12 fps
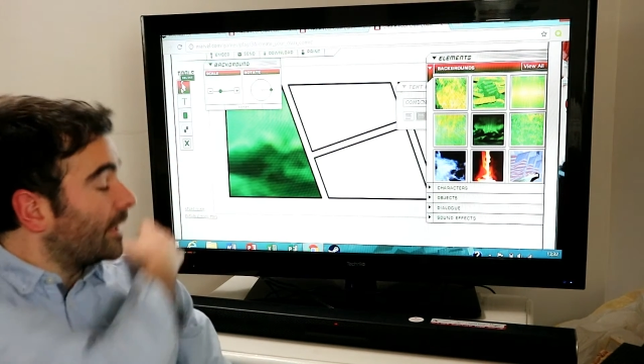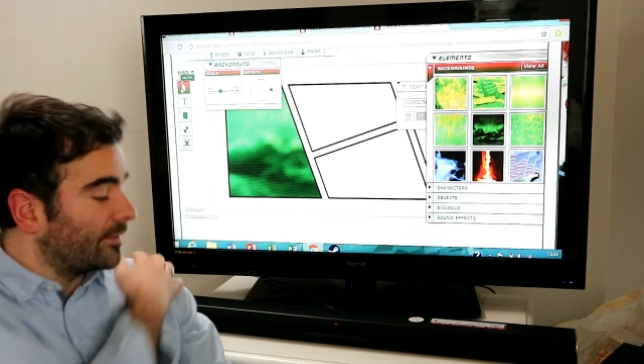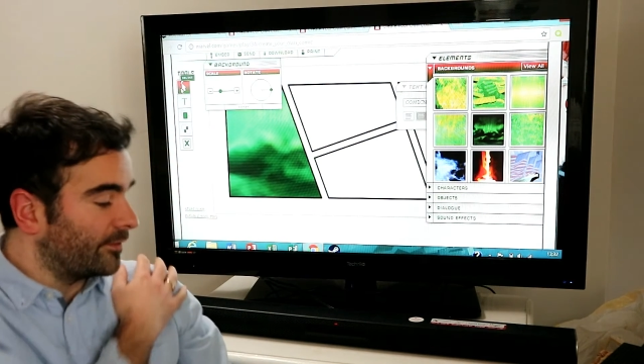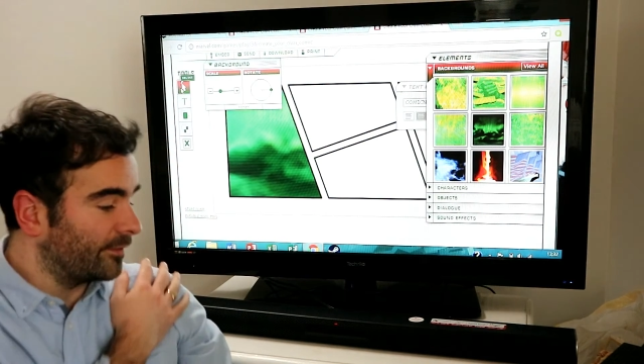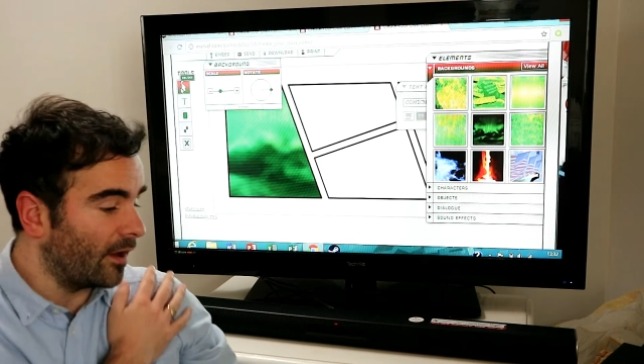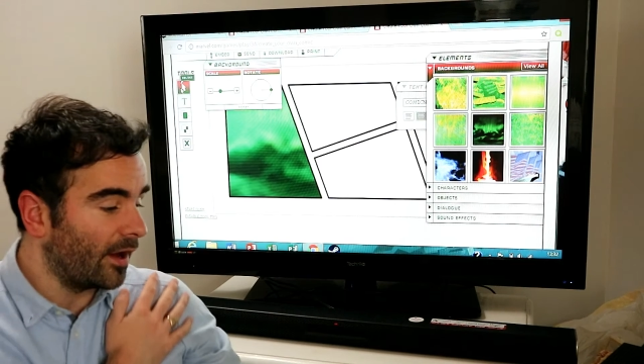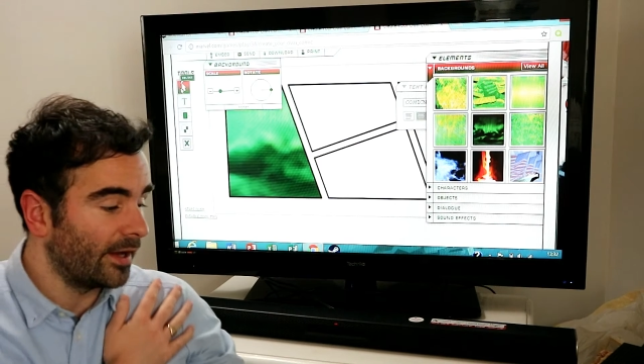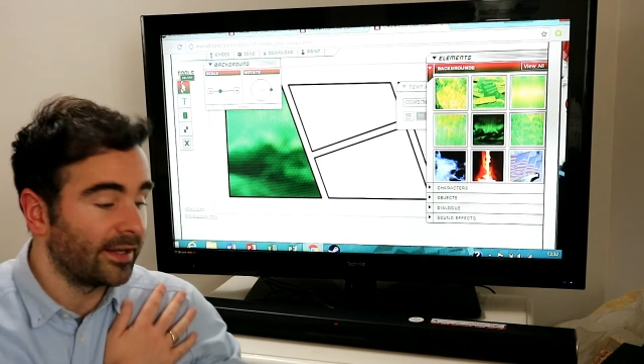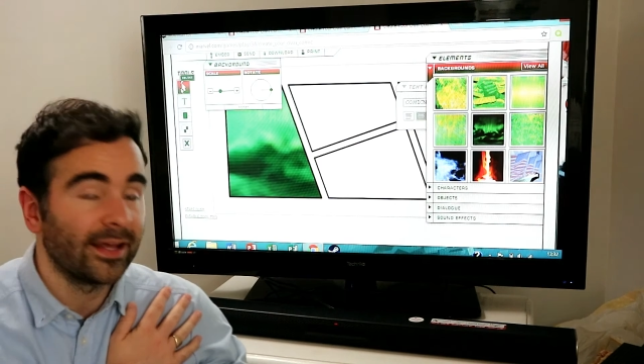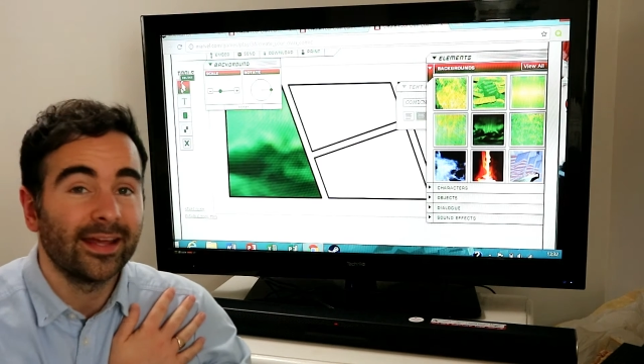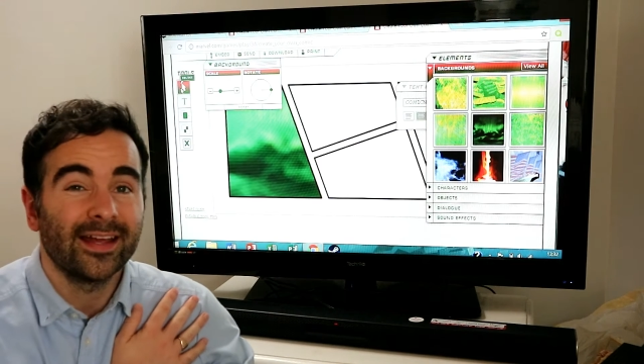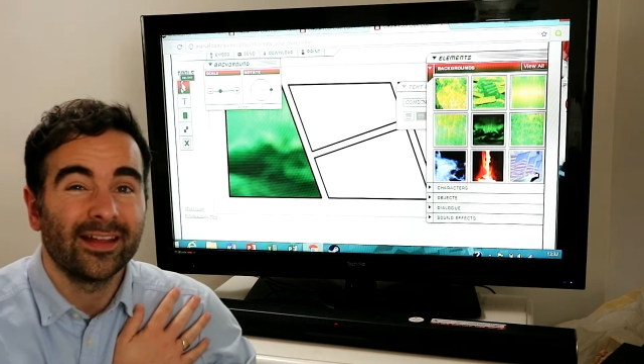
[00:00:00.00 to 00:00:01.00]
the side.
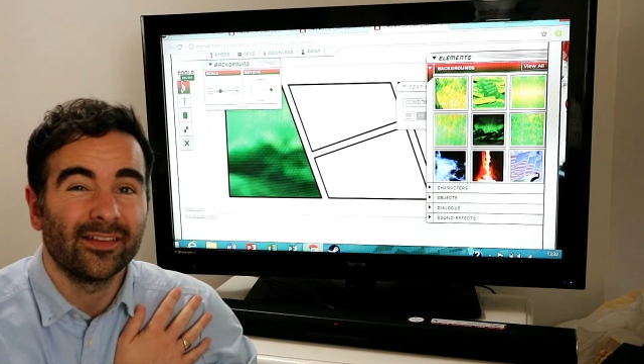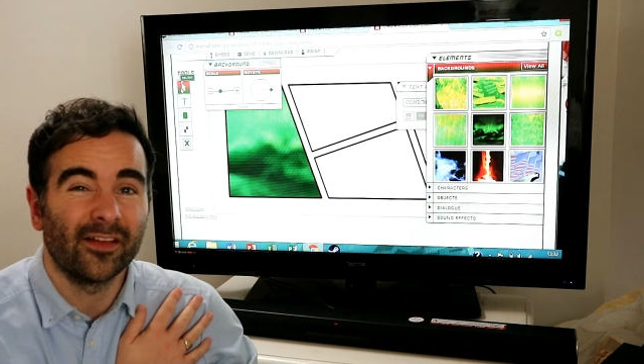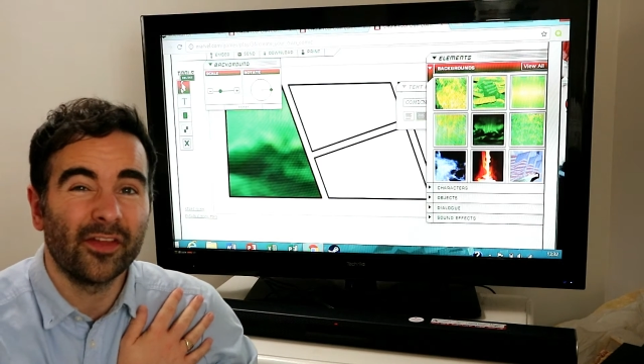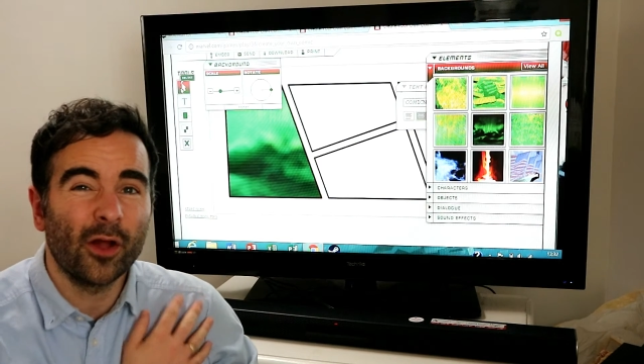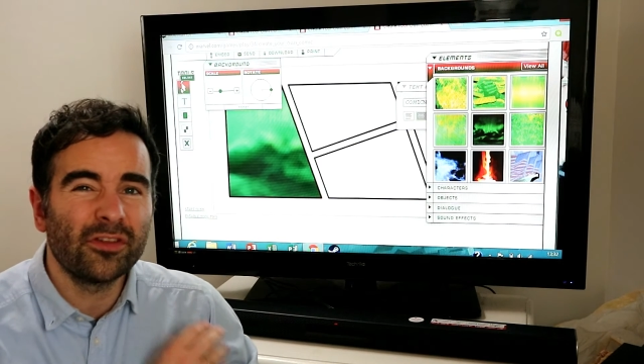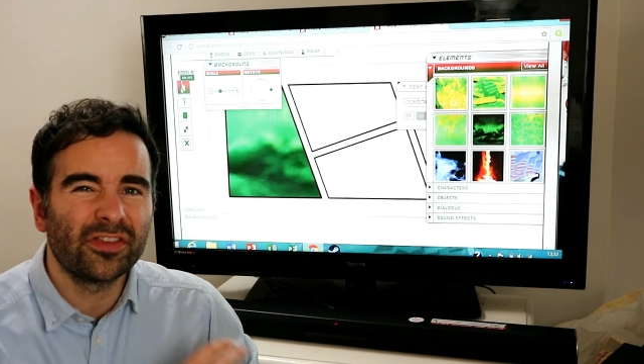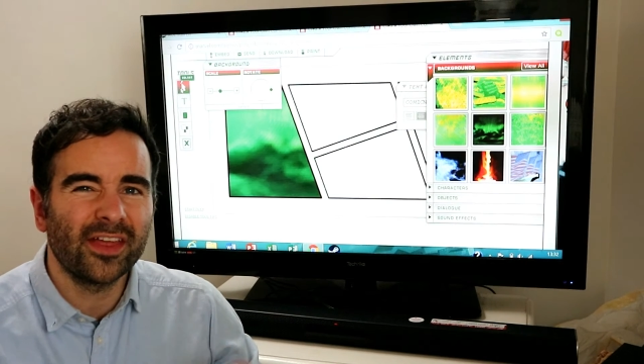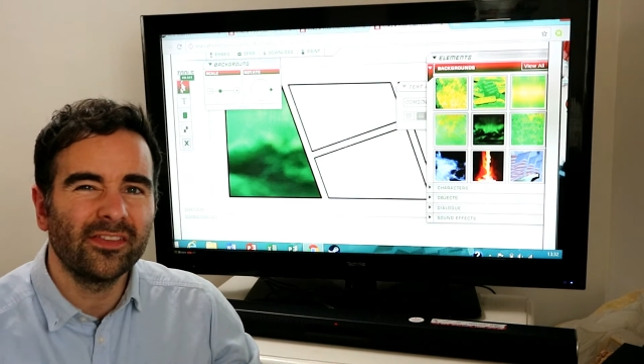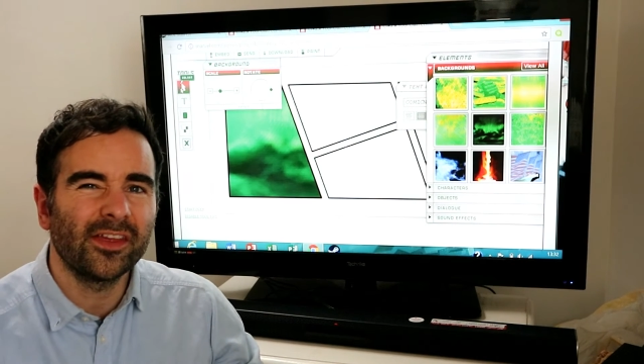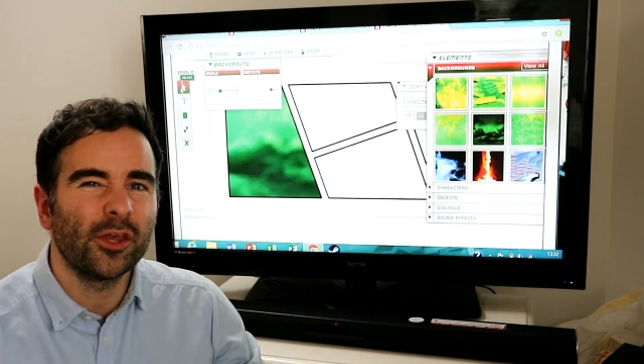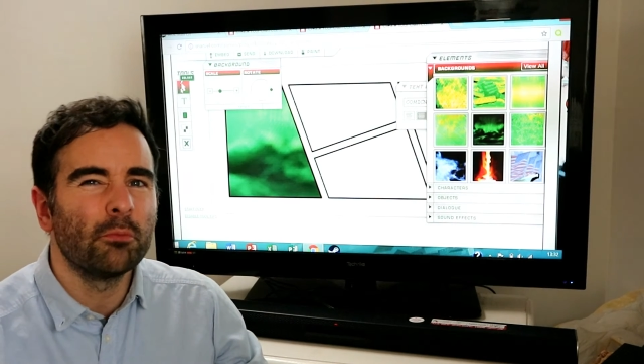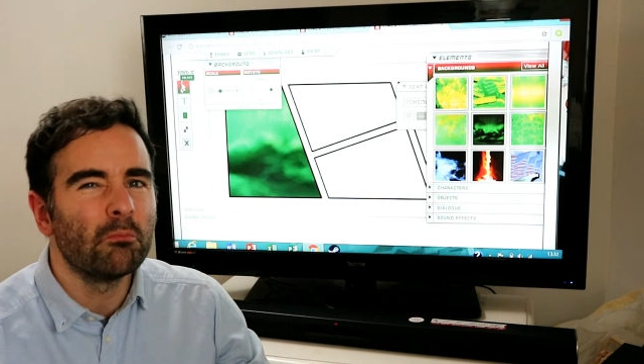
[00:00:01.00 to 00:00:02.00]
Now the only thing that
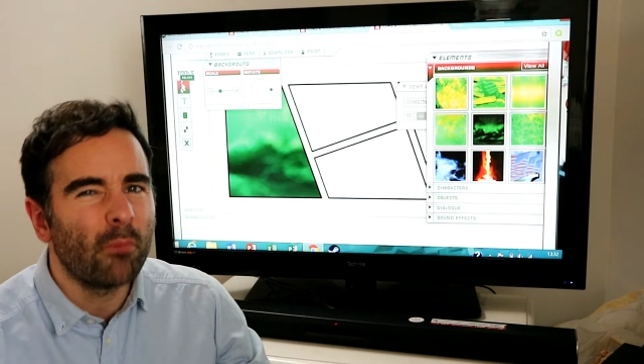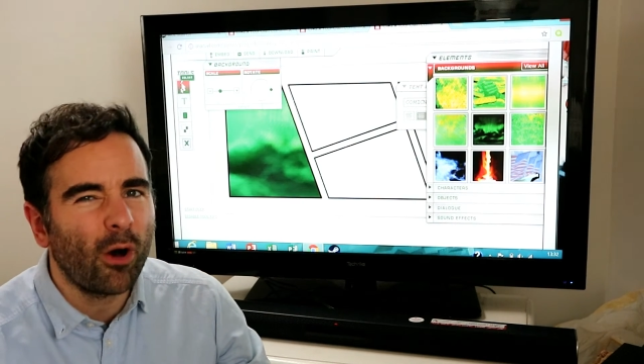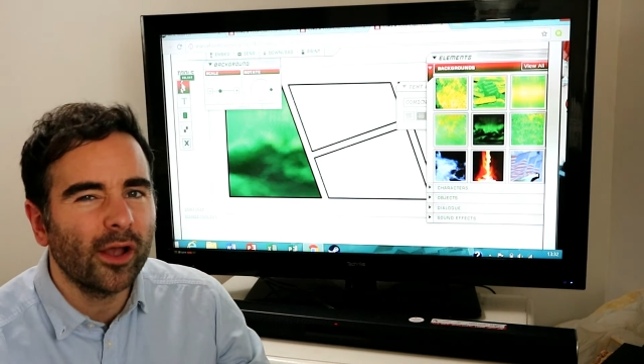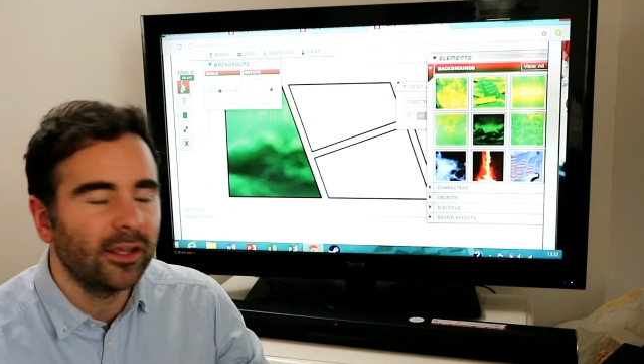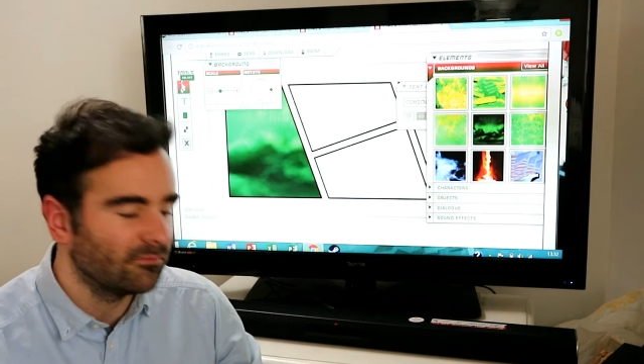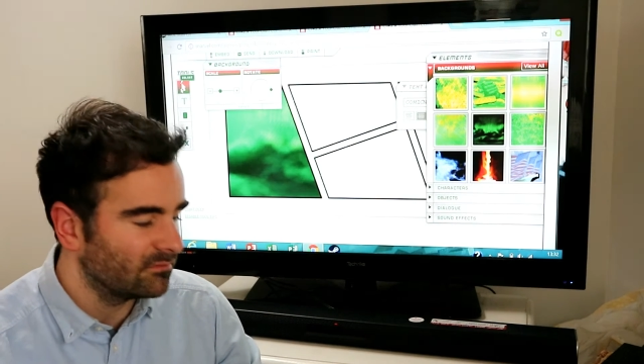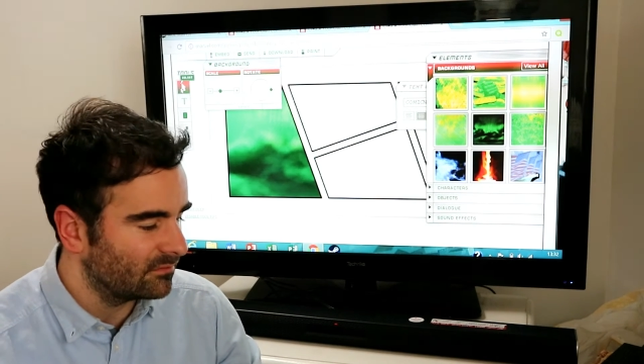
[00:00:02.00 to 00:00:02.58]
you might